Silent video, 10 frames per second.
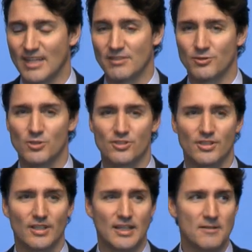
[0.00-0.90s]

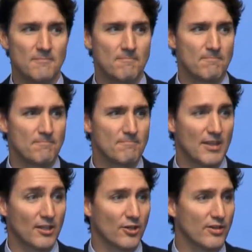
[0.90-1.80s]
Unfortunately,
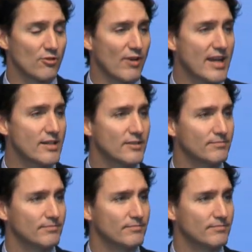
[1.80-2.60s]
at the current rate,